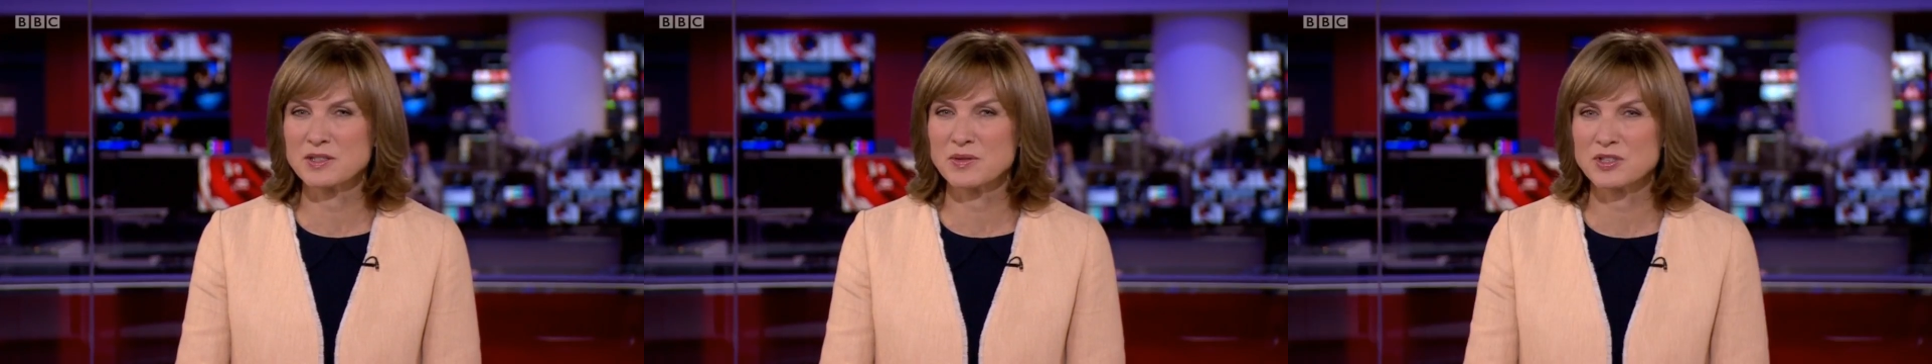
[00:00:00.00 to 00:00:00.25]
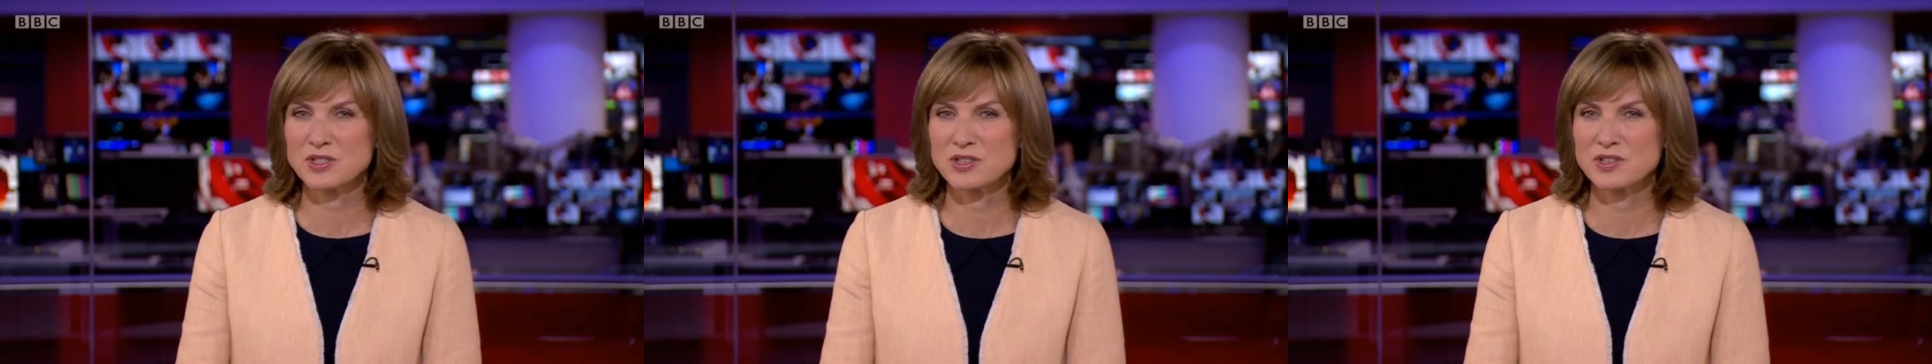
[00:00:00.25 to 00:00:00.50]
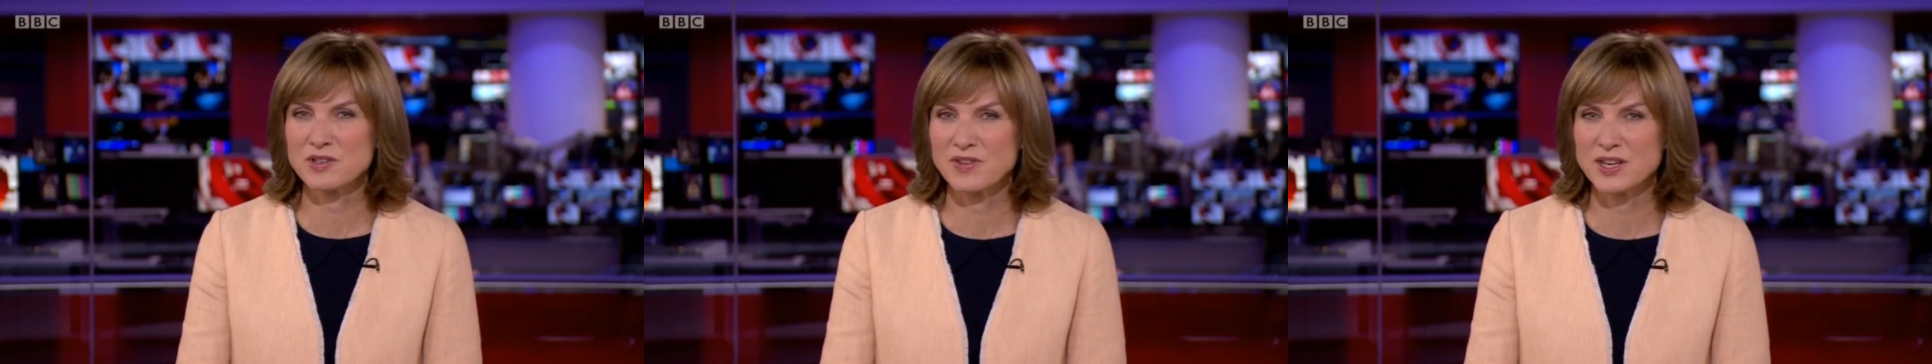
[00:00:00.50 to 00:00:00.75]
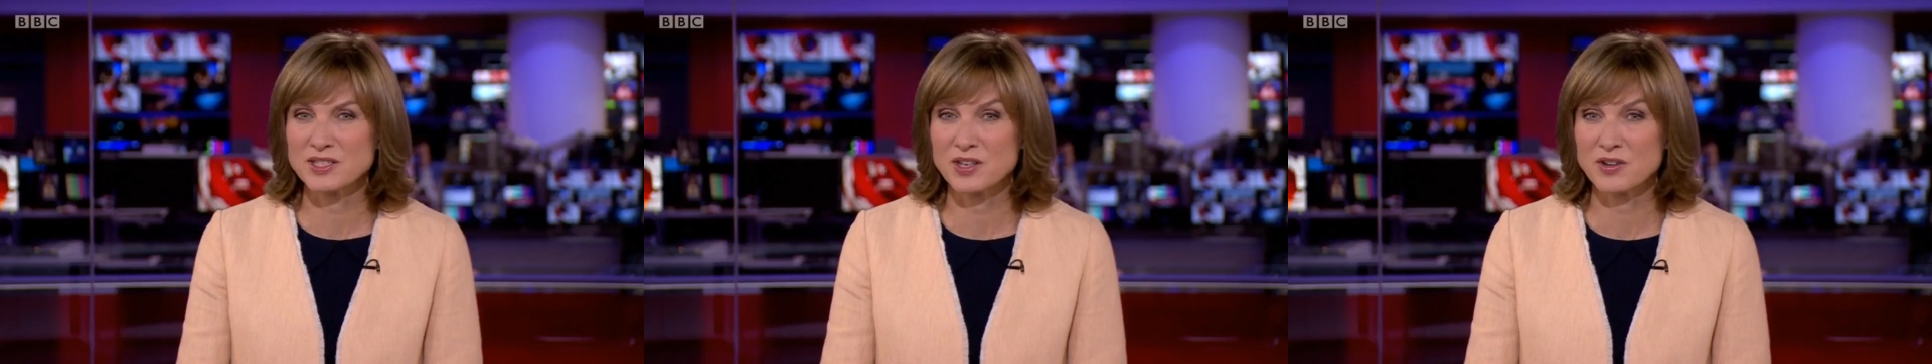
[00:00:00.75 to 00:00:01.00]
to our social
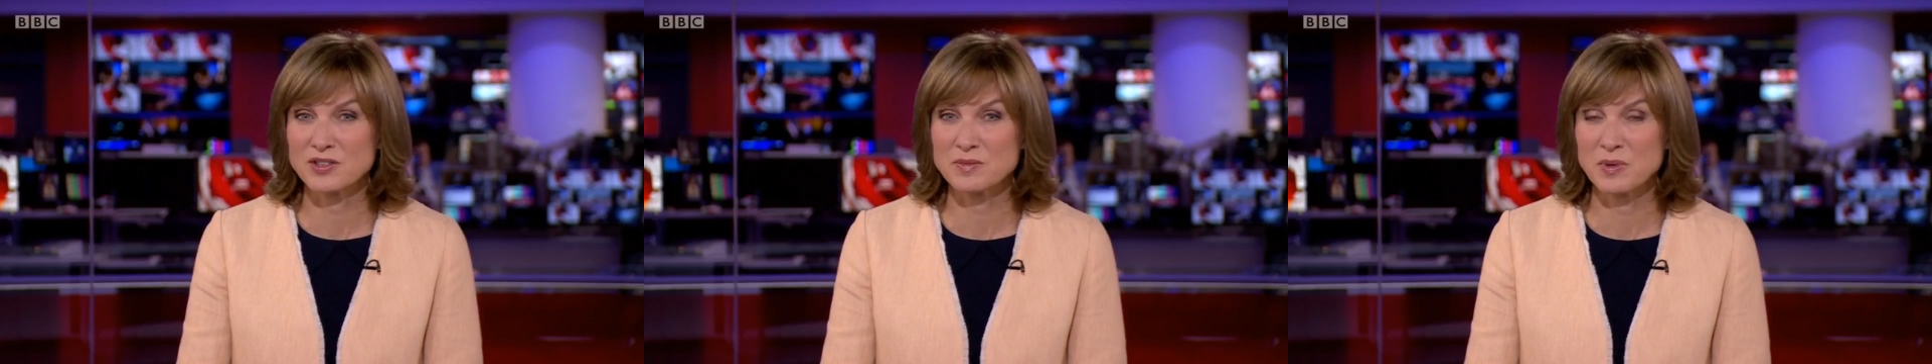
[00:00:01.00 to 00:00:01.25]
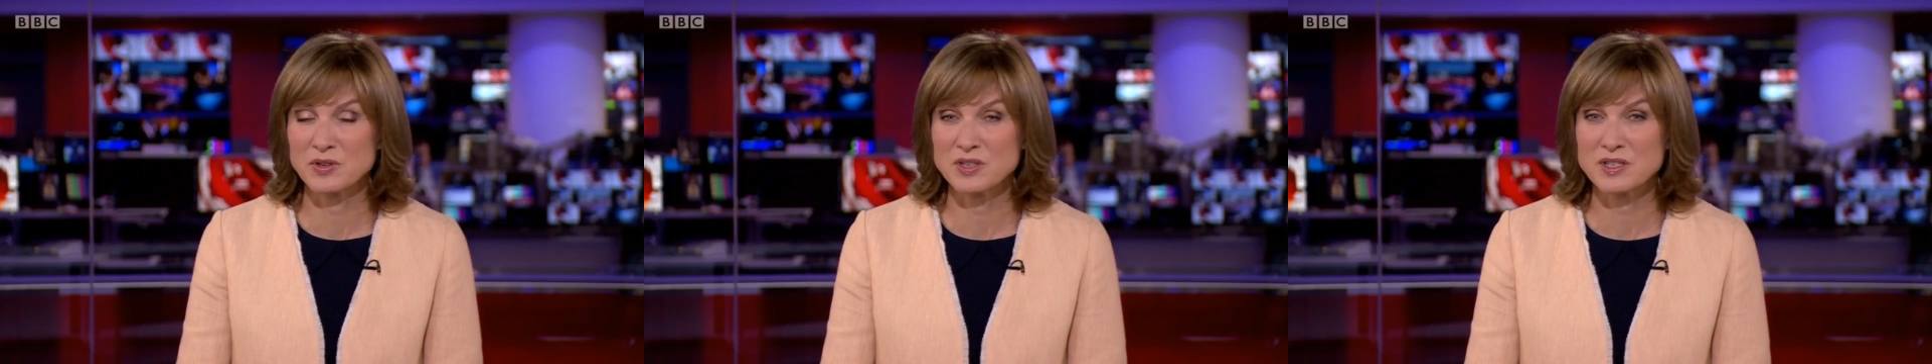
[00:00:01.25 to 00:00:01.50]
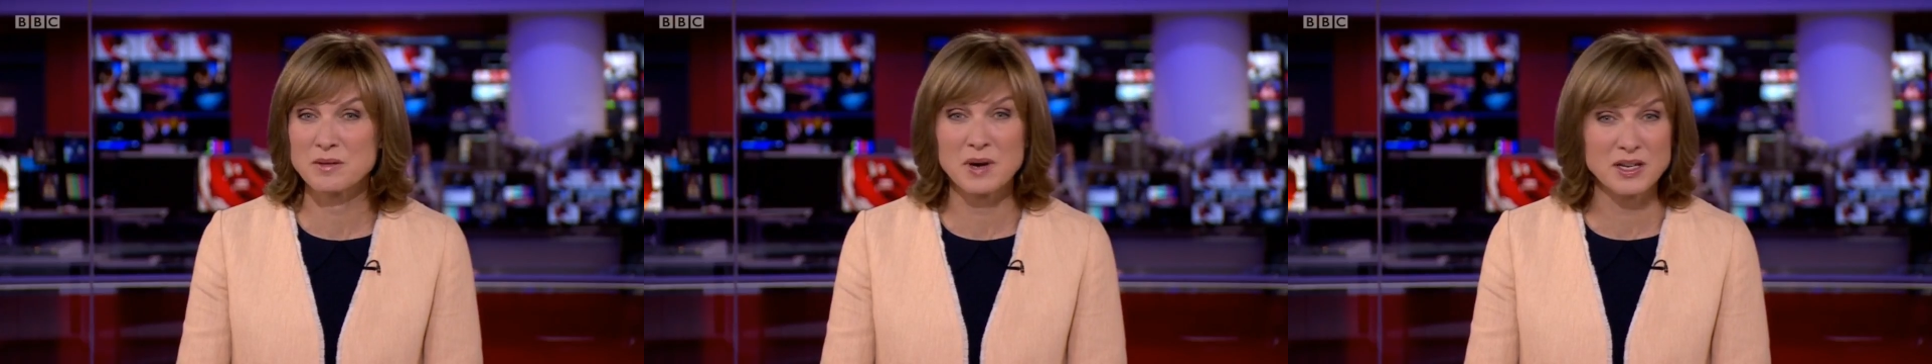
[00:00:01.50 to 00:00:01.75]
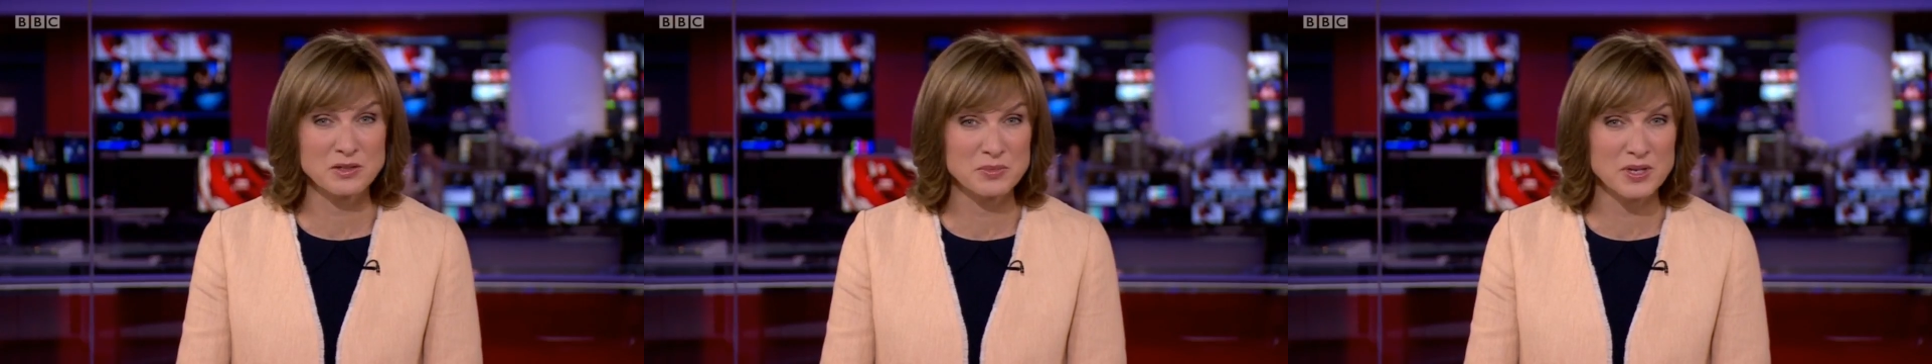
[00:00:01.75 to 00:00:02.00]
affairs correspondent,
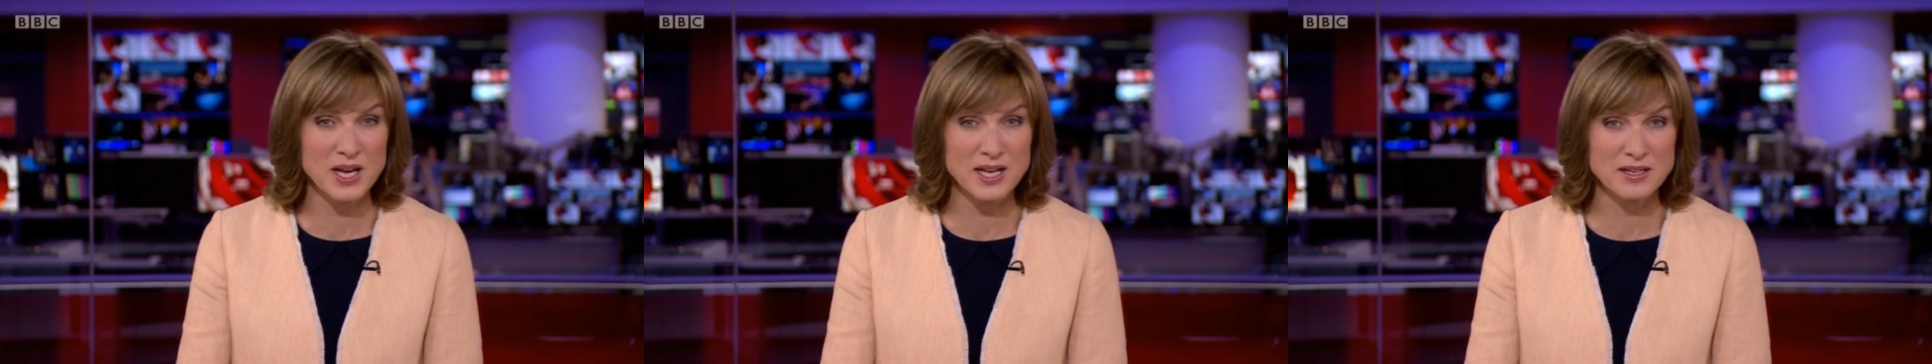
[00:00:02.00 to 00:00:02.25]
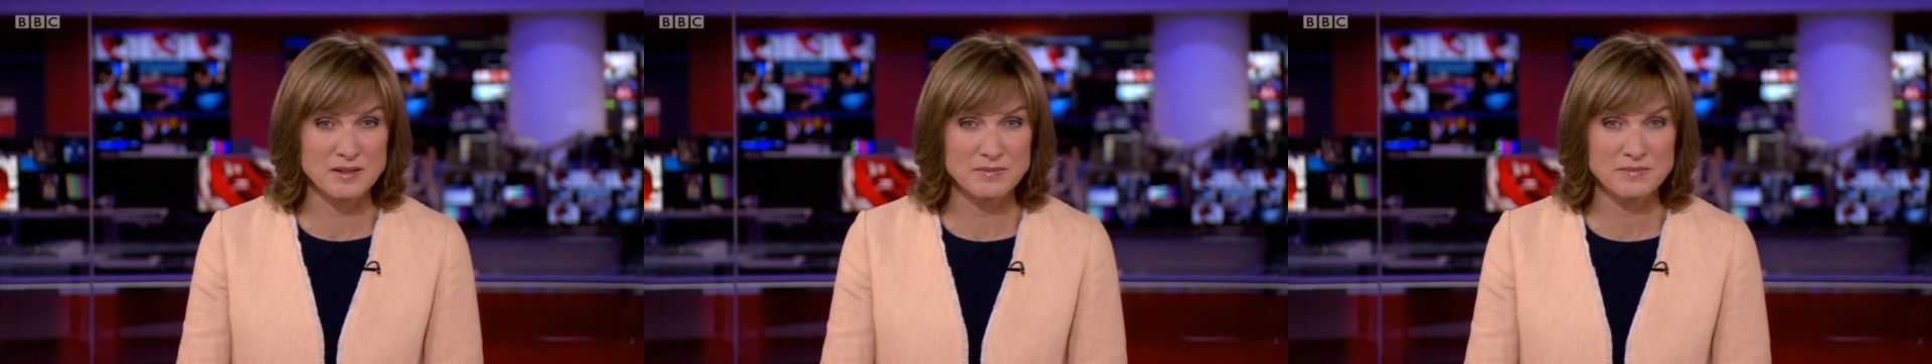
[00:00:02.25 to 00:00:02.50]
Michael Buchanan.